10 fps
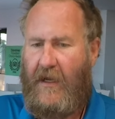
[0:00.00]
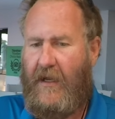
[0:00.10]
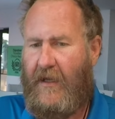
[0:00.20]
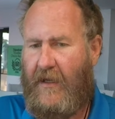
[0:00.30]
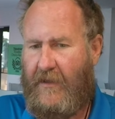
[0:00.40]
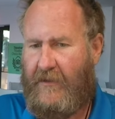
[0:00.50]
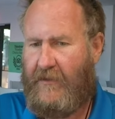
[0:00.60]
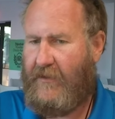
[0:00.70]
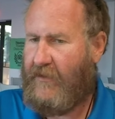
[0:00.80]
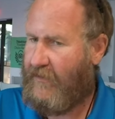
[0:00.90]
And
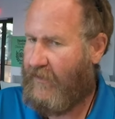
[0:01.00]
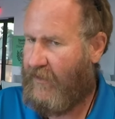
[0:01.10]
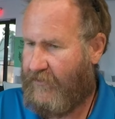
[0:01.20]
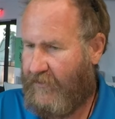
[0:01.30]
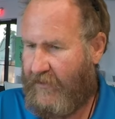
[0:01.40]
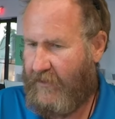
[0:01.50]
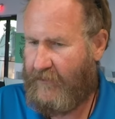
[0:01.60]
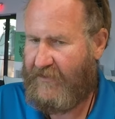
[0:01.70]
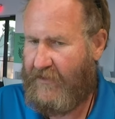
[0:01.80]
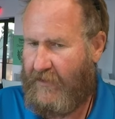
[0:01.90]
he occasionally
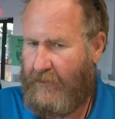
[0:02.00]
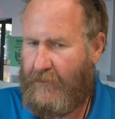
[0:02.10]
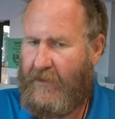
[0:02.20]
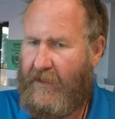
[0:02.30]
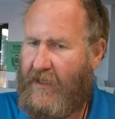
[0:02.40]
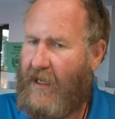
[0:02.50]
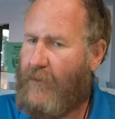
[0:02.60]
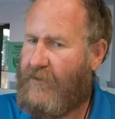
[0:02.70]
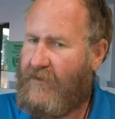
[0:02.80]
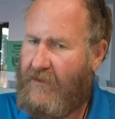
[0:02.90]
comes down, and I
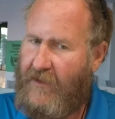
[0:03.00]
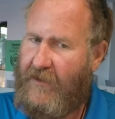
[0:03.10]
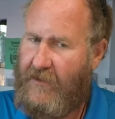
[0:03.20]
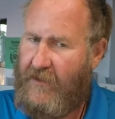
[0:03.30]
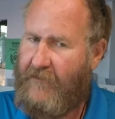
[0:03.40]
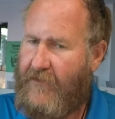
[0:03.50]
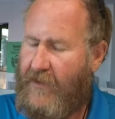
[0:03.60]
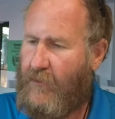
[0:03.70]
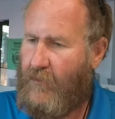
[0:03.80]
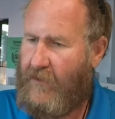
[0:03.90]
was lucky enough
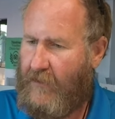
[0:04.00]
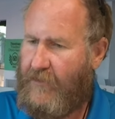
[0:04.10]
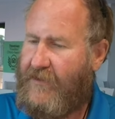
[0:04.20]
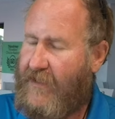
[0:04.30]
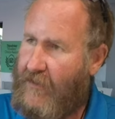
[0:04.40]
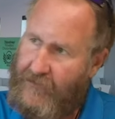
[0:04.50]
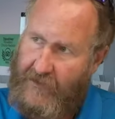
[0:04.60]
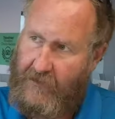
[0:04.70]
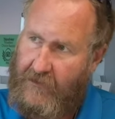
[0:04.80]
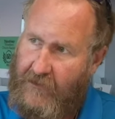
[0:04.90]
that when I was down
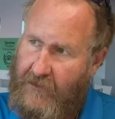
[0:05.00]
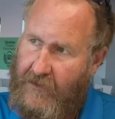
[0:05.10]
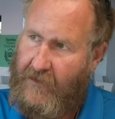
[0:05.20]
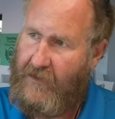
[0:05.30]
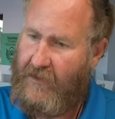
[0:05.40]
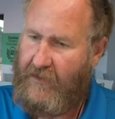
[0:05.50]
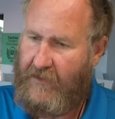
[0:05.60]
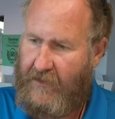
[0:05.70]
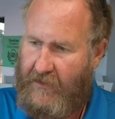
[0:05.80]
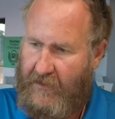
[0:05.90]
there,
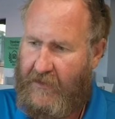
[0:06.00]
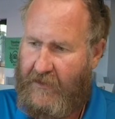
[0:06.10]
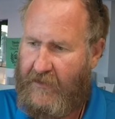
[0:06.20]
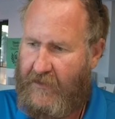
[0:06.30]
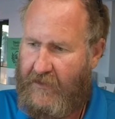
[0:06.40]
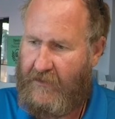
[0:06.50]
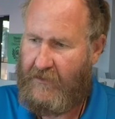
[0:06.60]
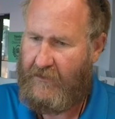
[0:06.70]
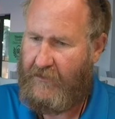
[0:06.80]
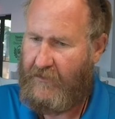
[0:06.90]
he
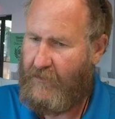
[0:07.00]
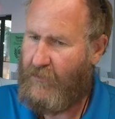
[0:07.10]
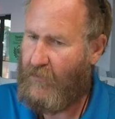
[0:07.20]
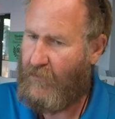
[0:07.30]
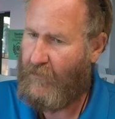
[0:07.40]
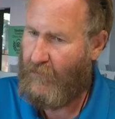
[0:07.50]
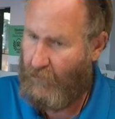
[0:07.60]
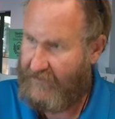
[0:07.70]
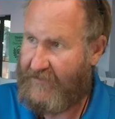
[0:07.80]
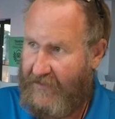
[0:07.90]
was